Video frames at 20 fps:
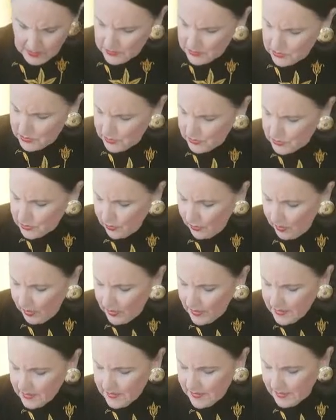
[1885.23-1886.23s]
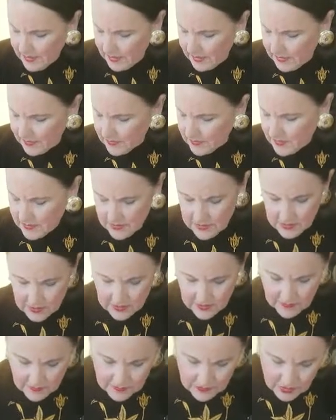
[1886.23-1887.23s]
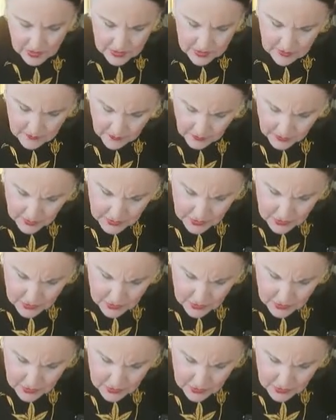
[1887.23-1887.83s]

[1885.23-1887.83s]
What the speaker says: to try things, just for the